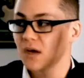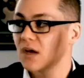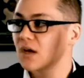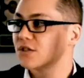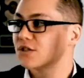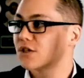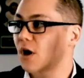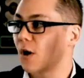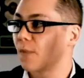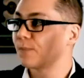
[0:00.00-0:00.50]

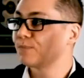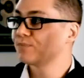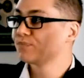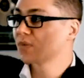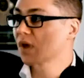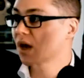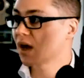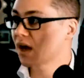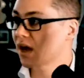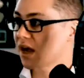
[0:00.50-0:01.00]
So,
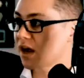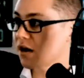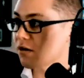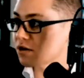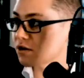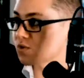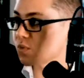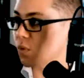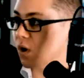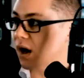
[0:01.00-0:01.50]
here
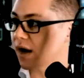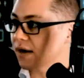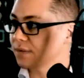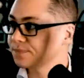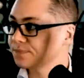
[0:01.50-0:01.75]
is what